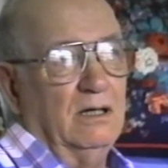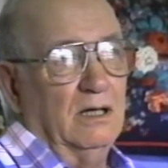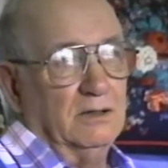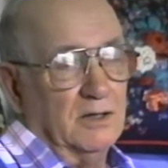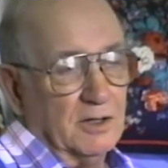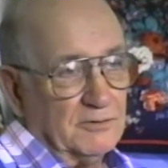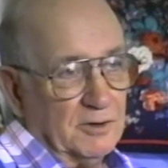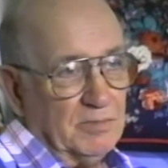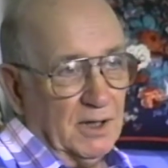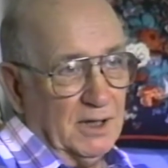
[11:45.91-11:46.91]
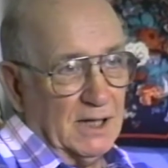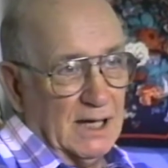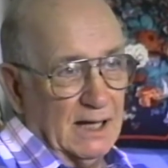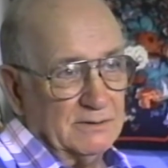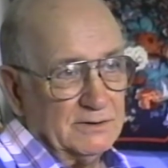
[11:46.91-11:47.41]
and Country
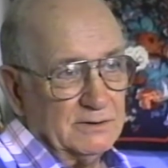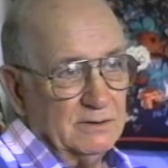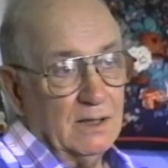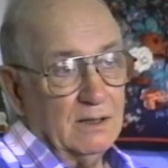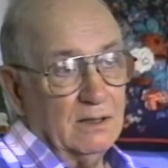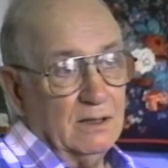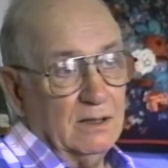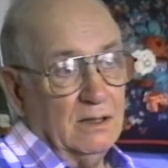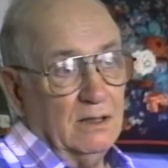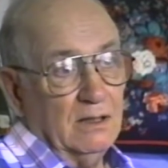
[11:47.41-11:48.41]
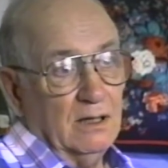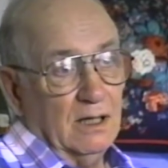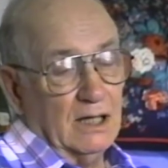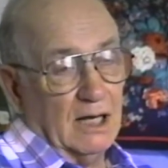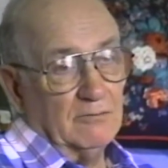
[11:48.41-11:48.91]
Playhouse. Mm-hmm.
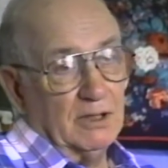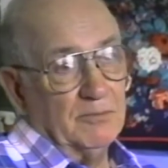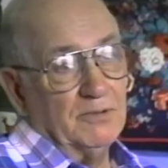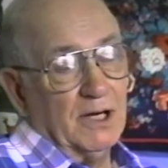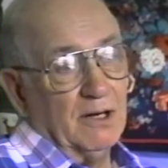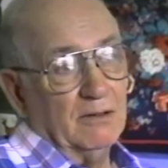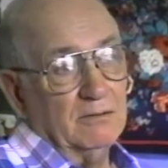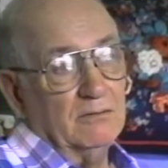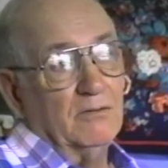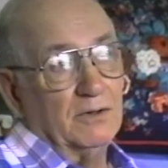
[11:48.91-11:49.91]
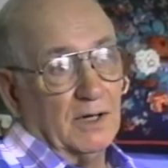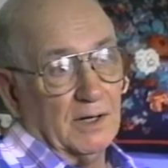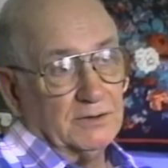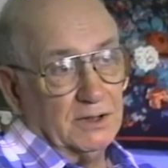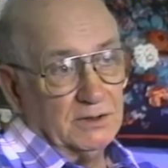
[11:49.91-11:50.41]
And I went up there with
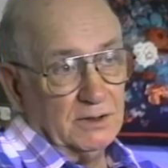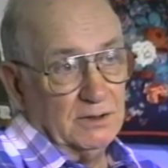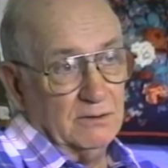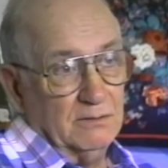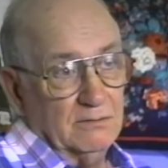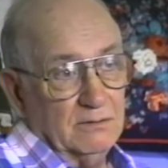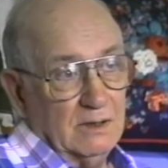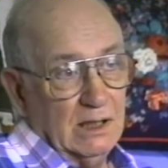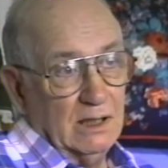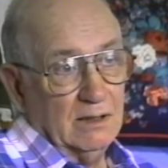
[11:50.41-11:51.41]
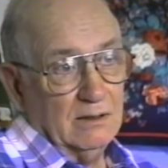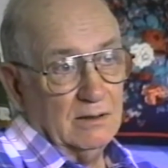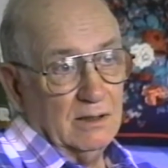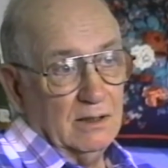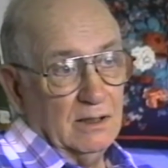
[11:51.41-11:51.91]
Archie too.
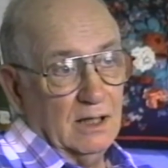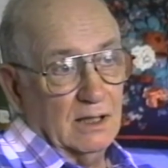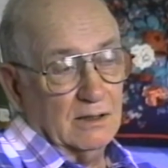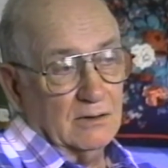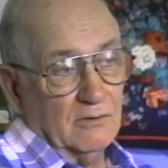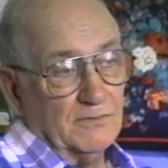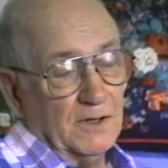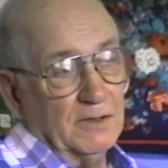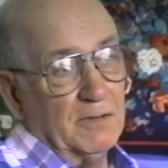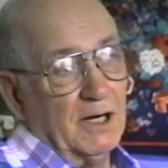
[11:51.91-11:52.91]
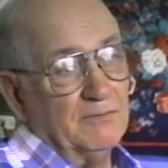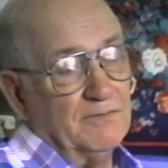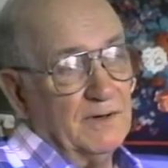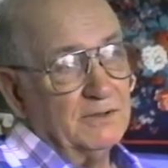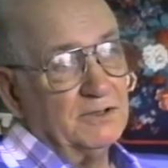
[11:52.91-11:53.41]
And an old friend of mine,
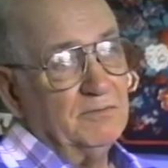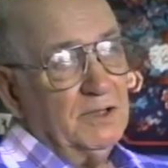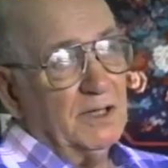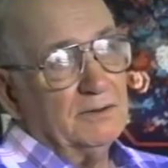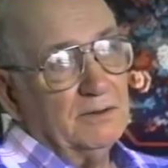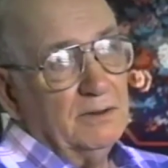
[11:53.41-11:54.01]
Fred Smith,